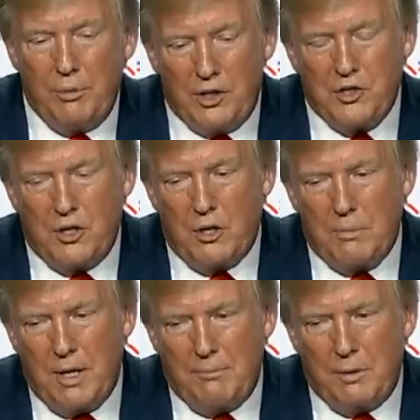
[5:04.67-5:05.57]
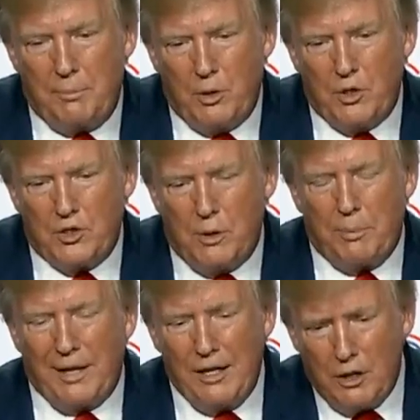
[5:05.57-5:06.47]
President Obama, pure and
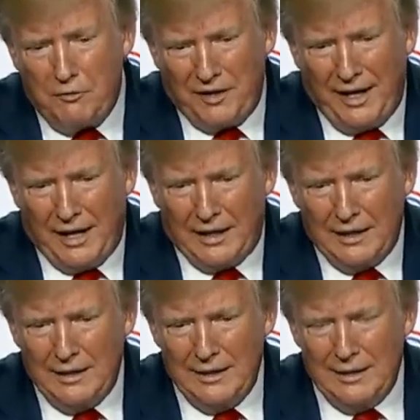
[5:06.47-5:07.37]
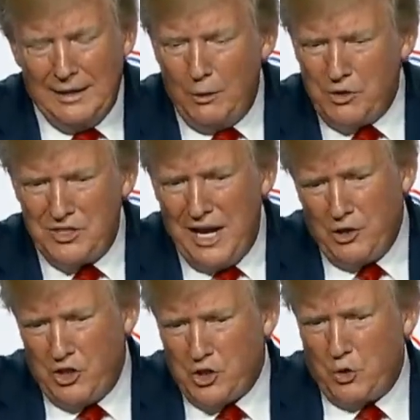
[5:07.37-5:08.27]
simple. And don't forget, it was
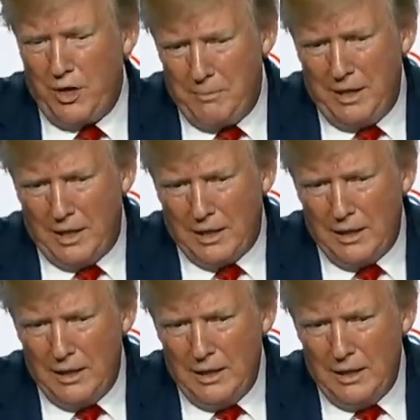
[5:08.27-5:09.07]
not just Crimea,